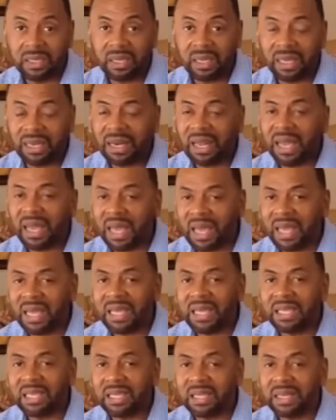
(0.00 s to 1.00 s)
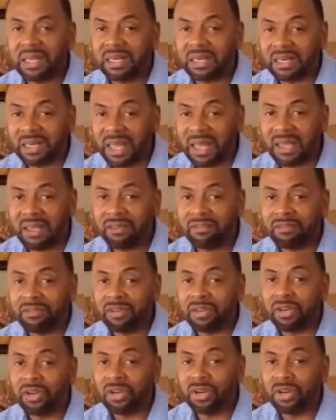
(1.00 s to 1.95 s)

And I loved